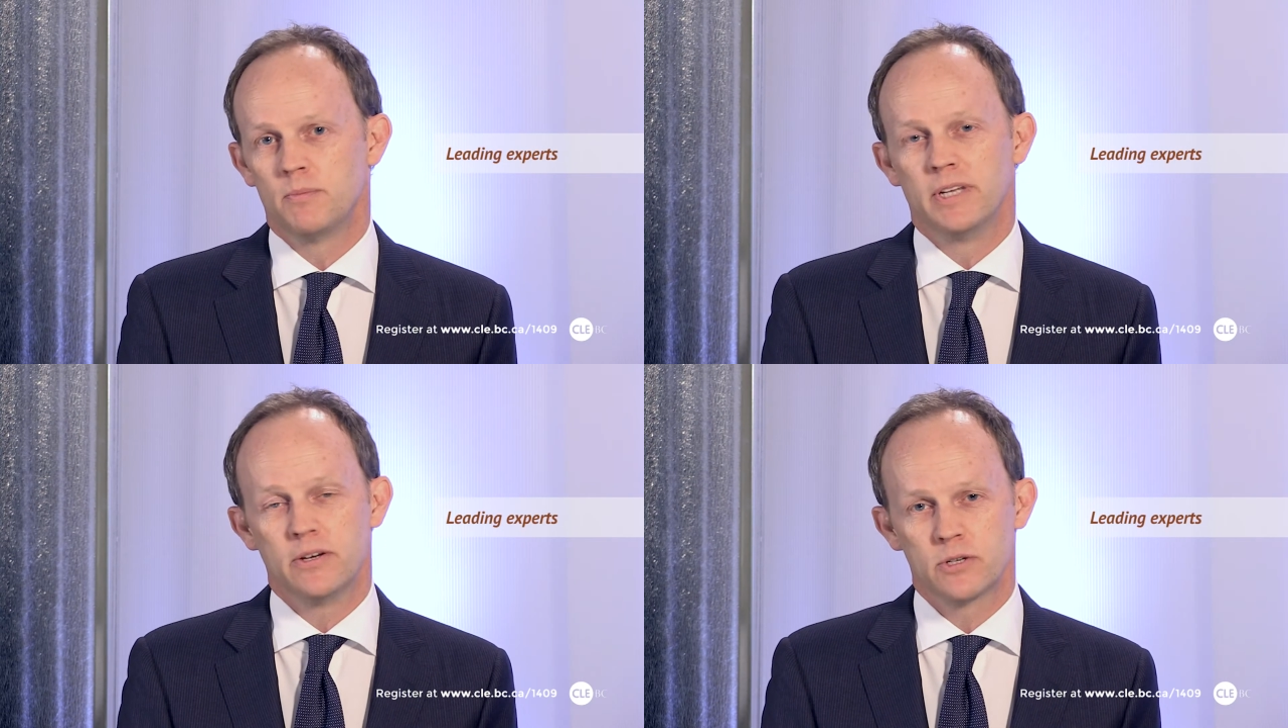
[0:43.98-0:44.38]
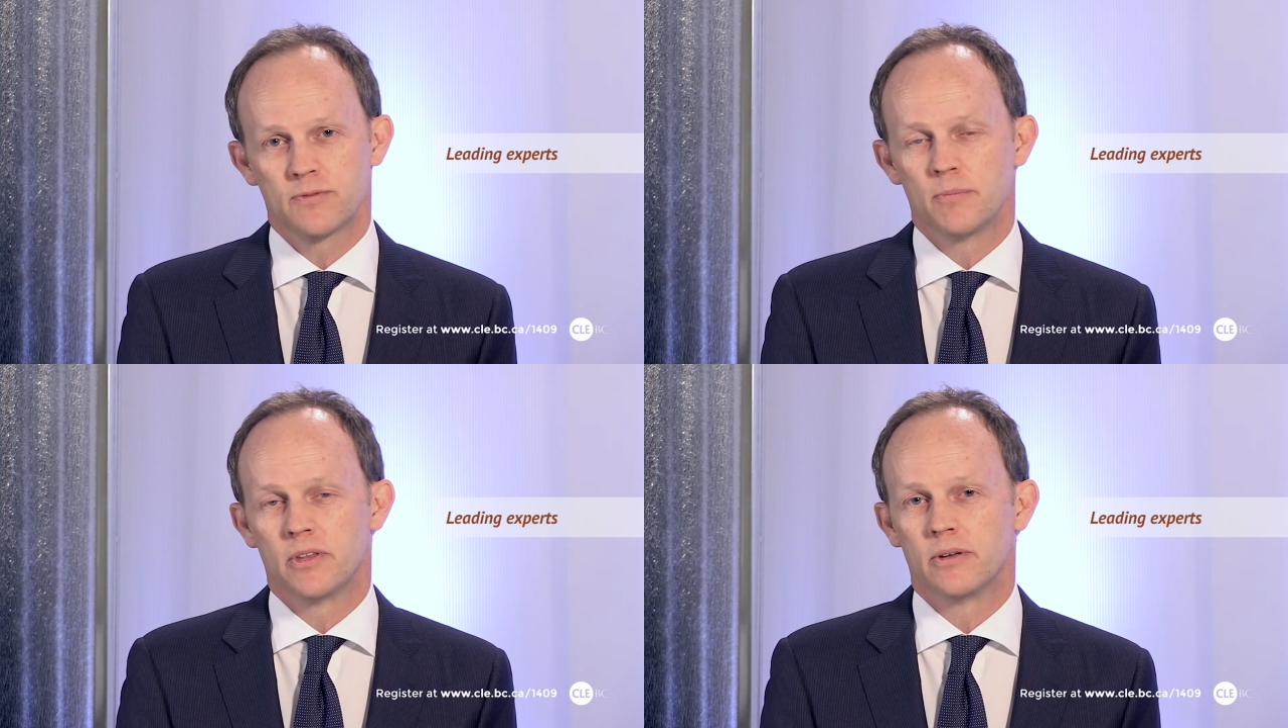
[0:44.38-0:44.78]
leaders
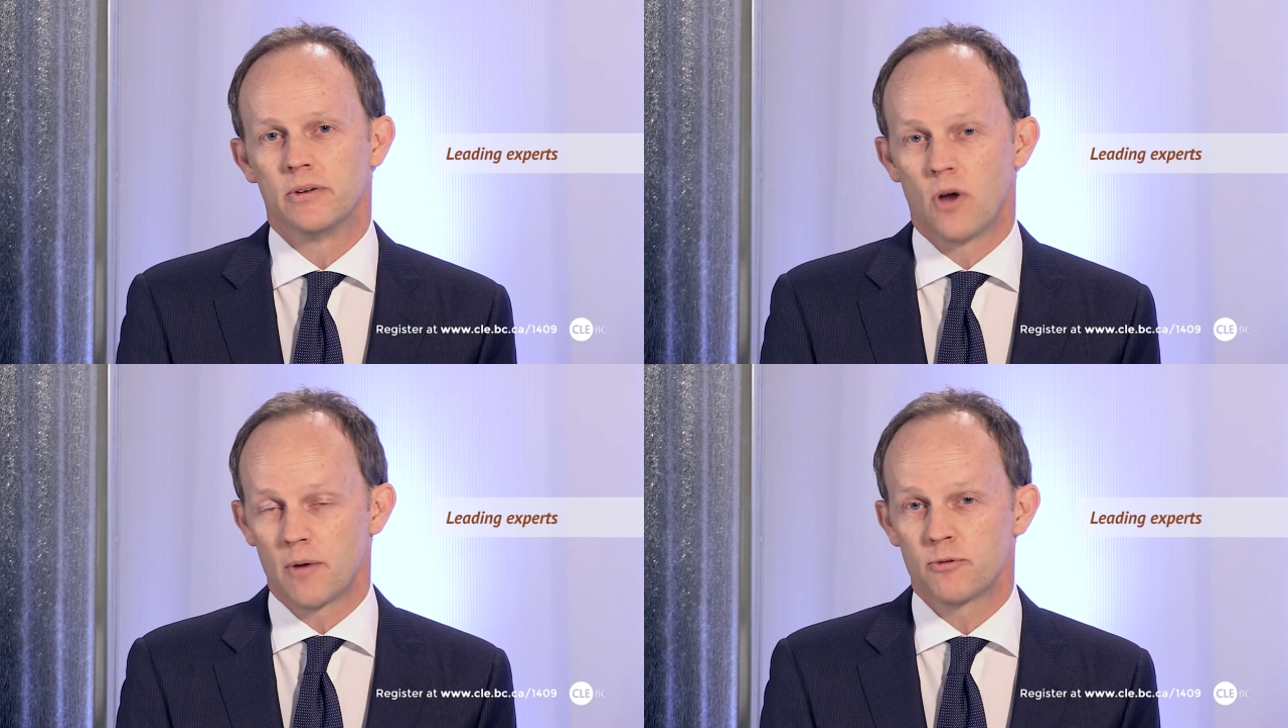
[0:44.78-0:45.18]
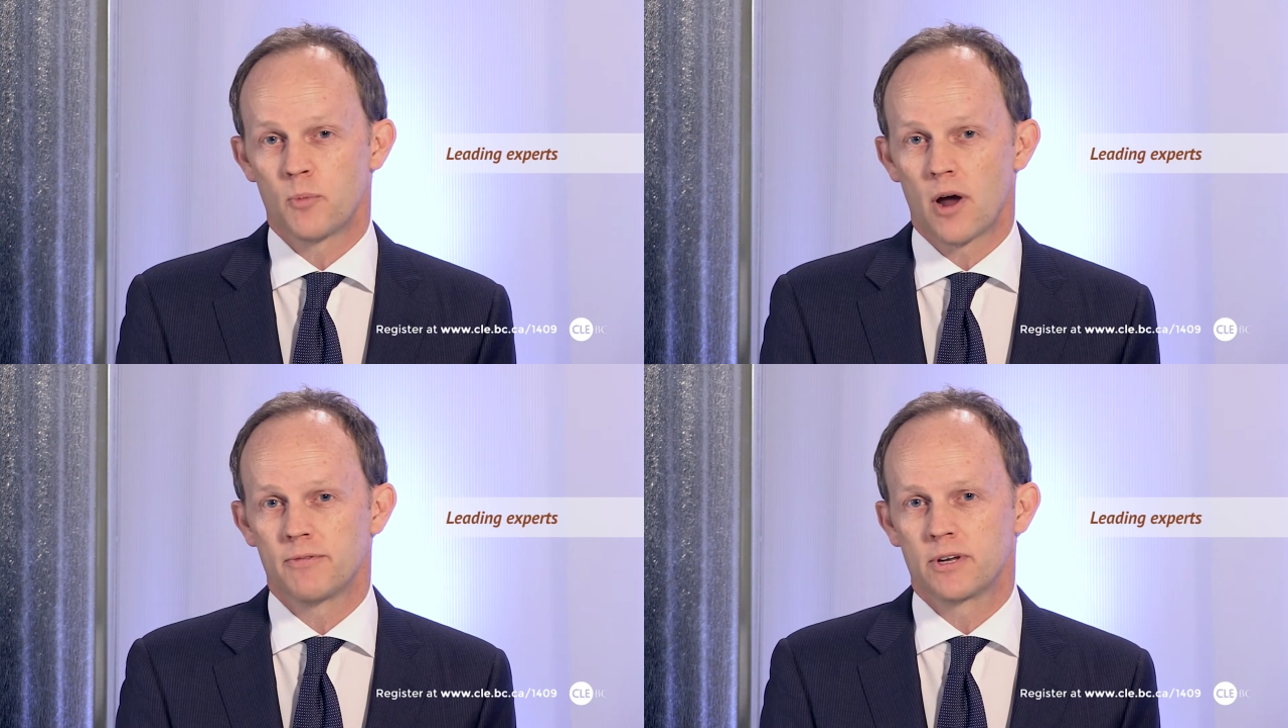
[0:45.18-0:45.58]
from the
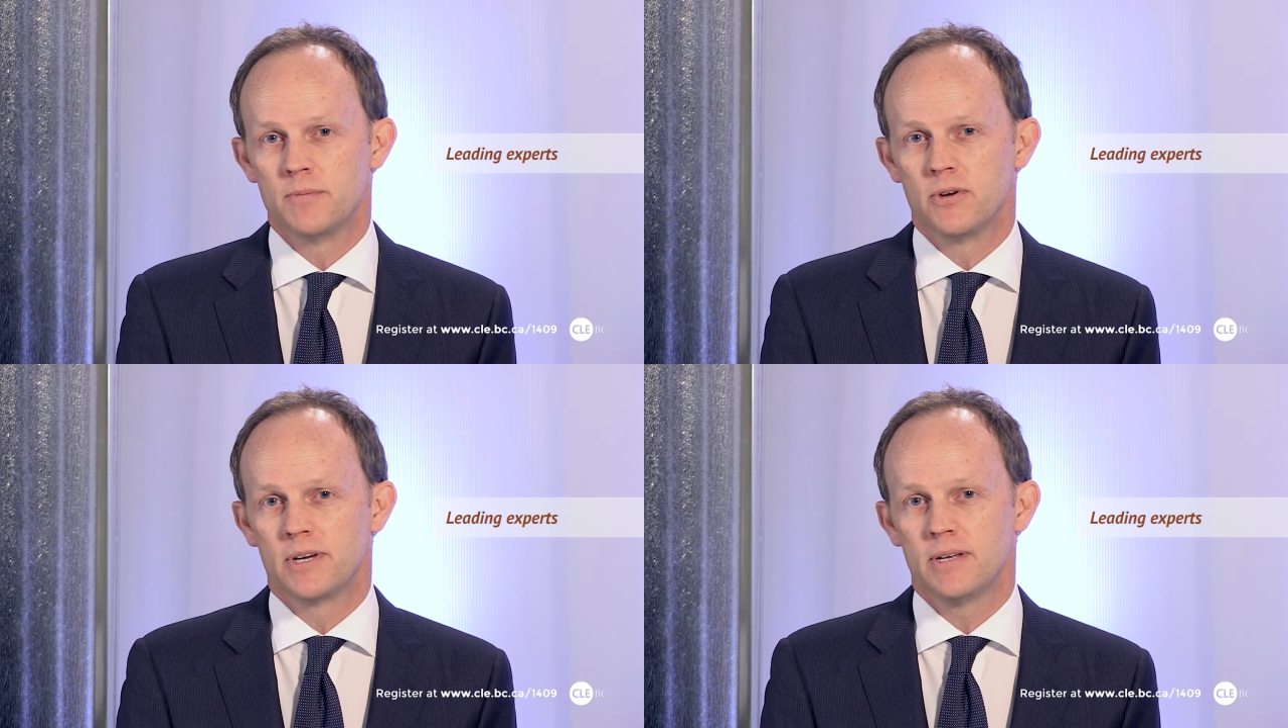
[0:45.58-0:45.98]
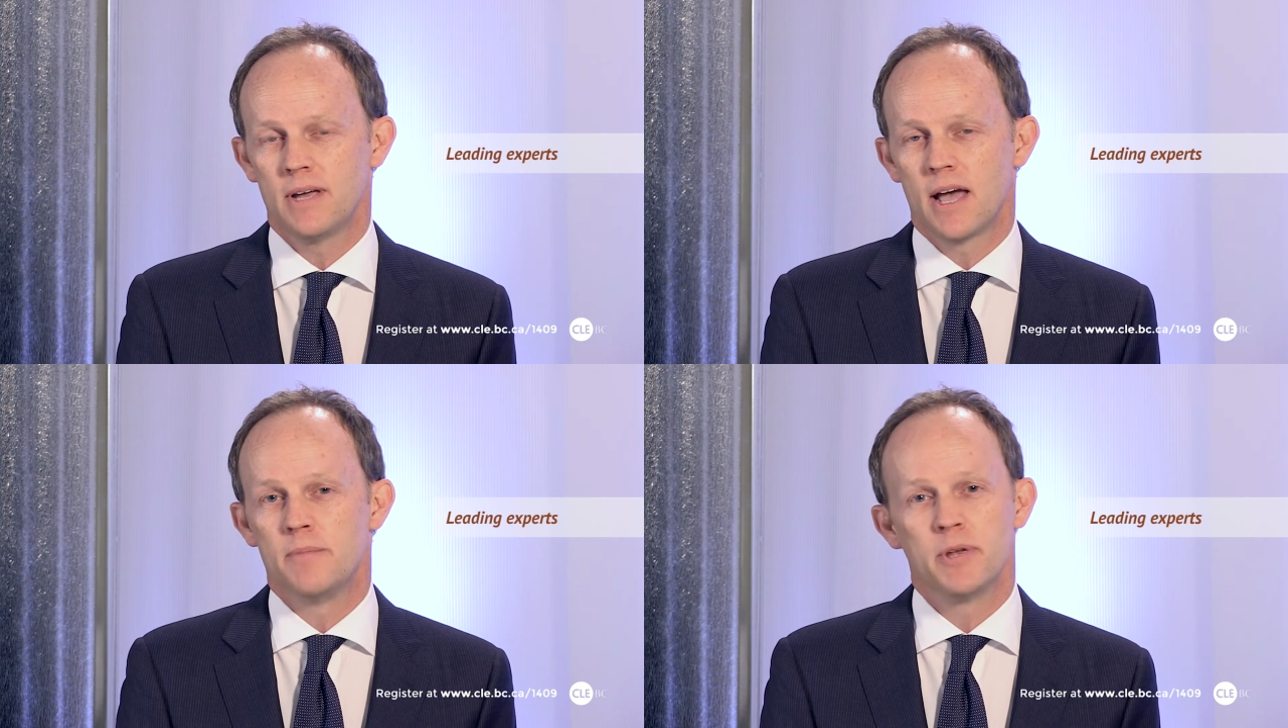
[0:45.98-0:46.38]
not-for-profit community,
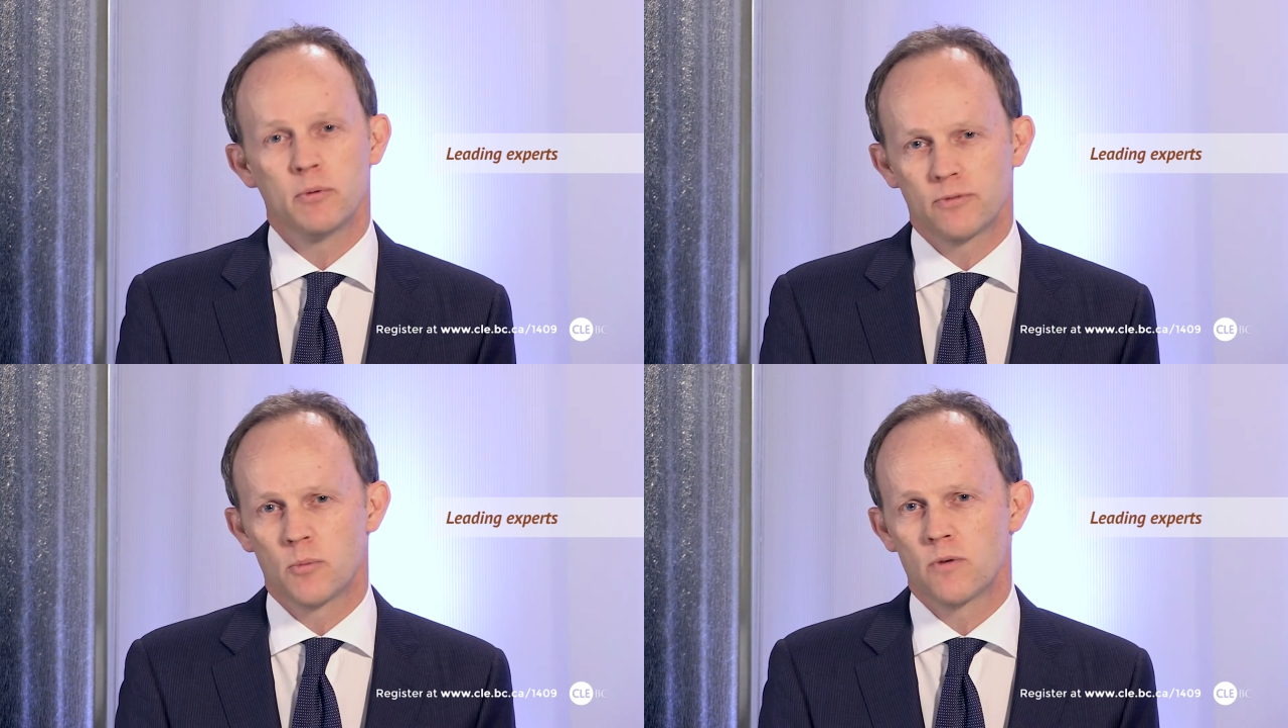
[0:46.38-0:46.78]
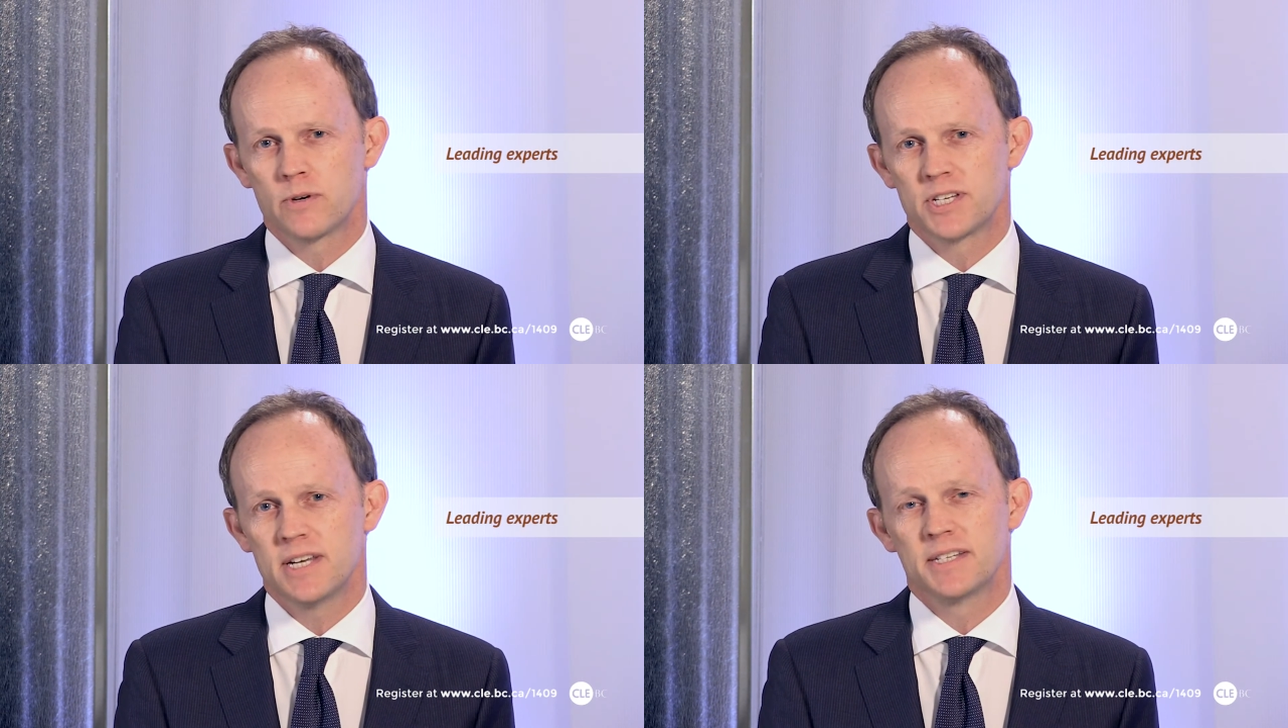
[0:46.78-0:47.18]
and people from
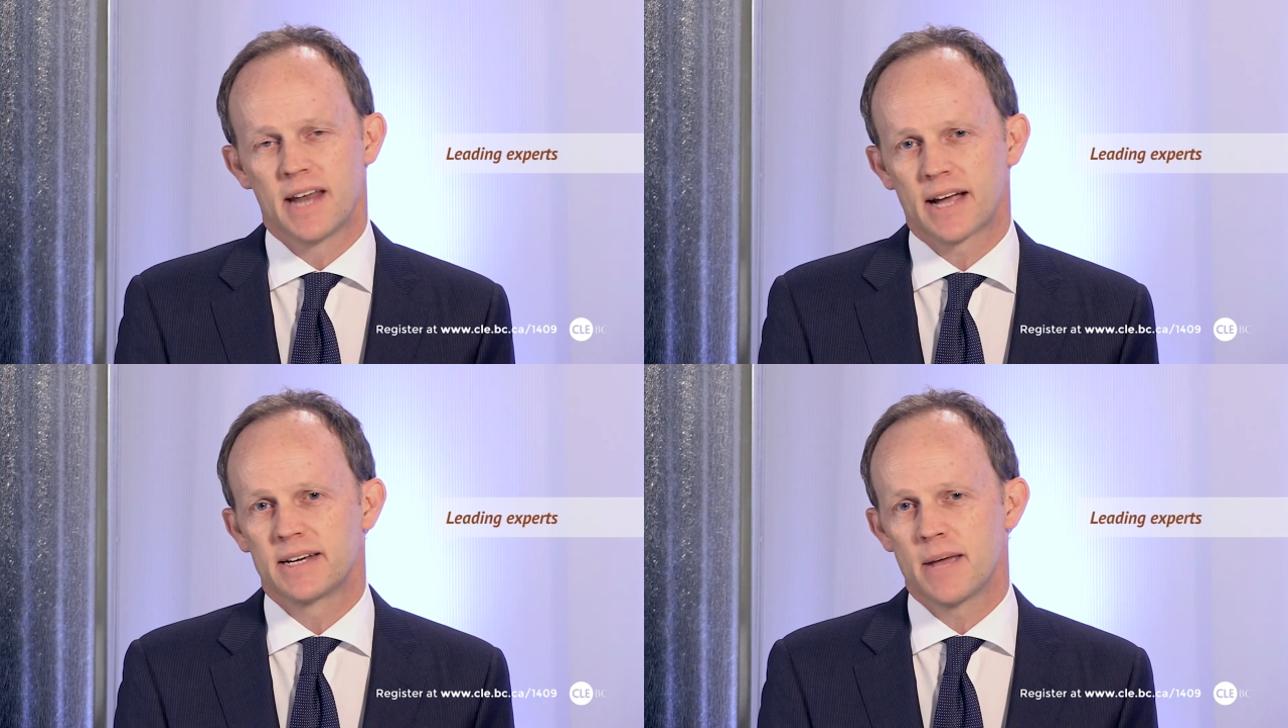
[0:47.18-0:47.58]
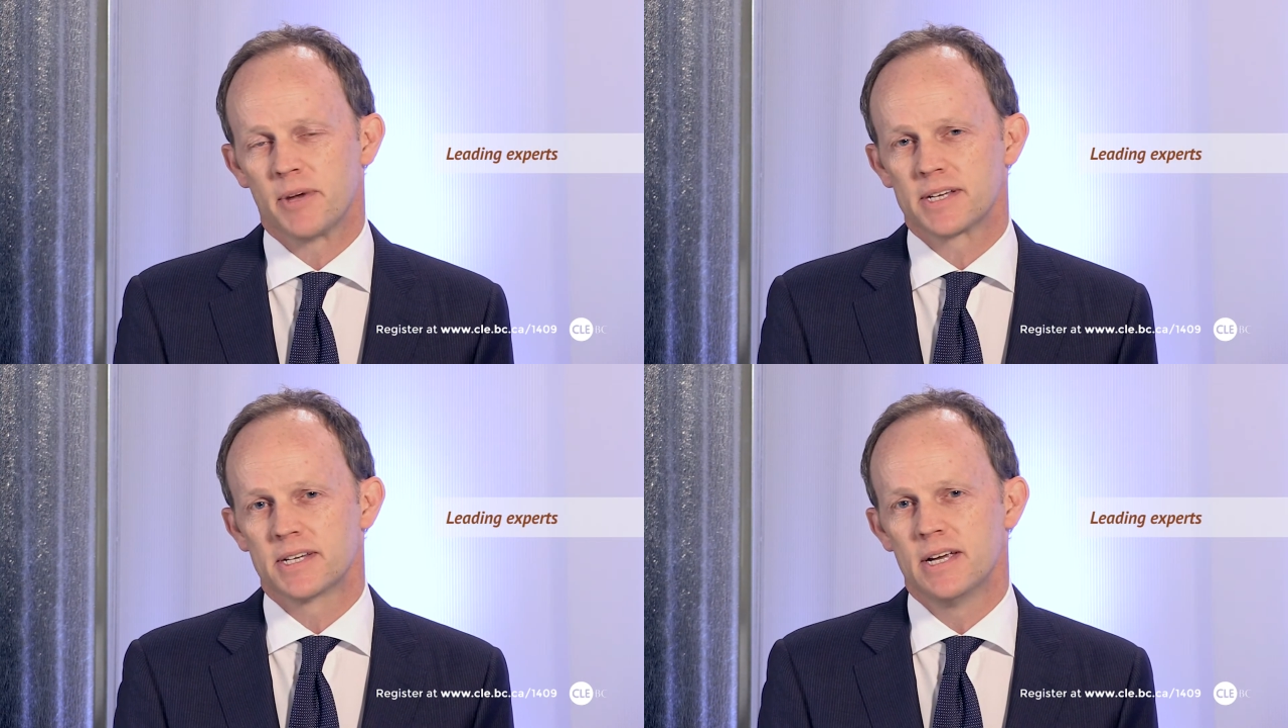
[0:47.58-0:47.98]
overseas and
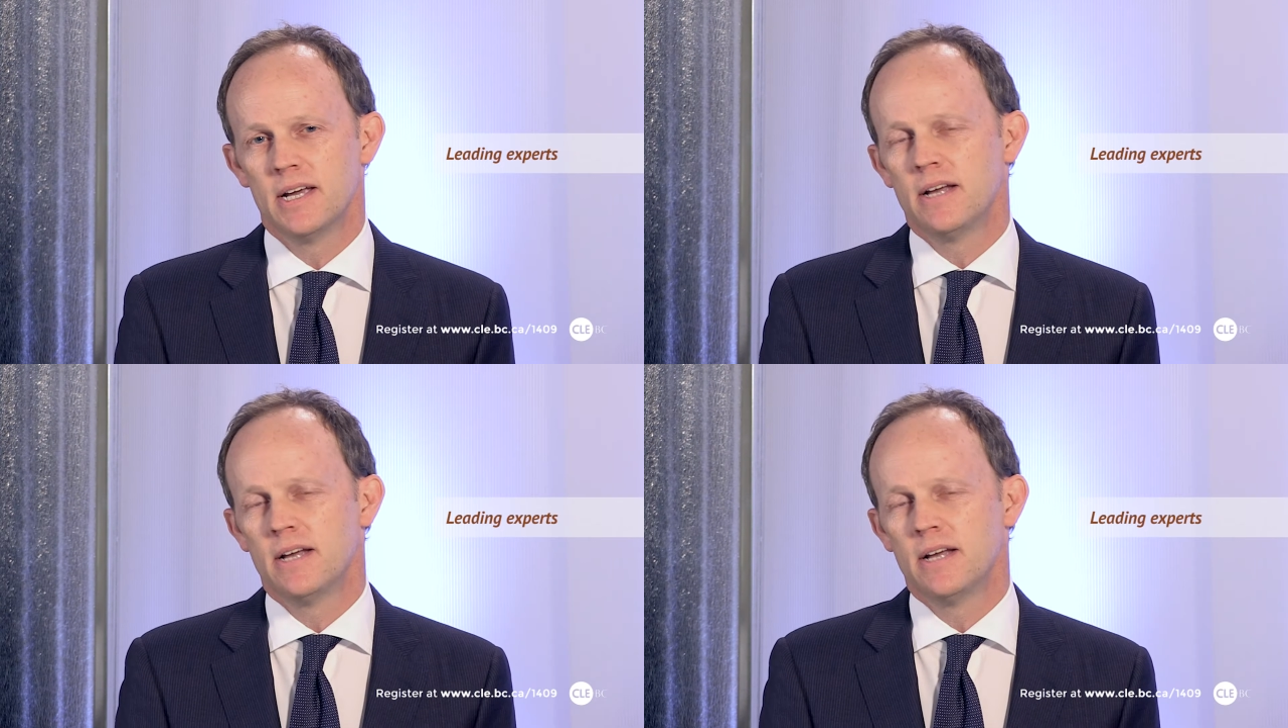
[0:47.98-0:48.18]
academics,